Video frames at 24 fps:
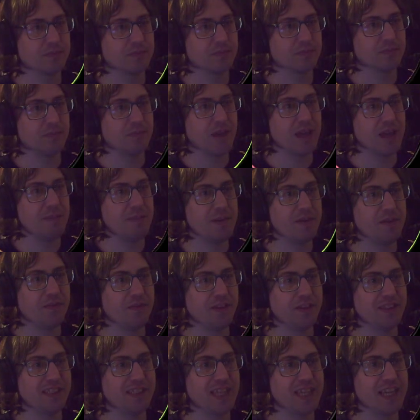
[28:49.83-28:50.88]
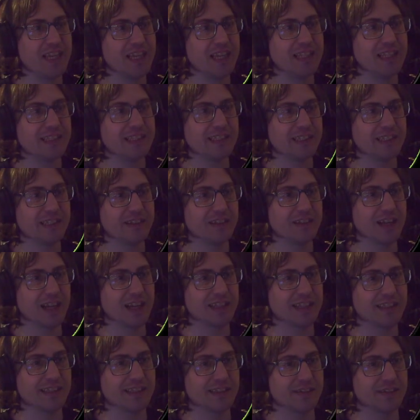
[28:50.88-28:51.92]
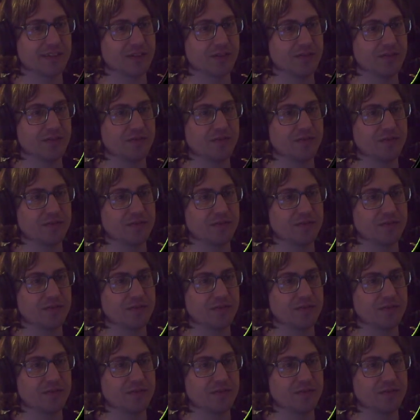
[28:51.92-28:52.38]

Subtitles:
Maybe if I take your sunglasses off.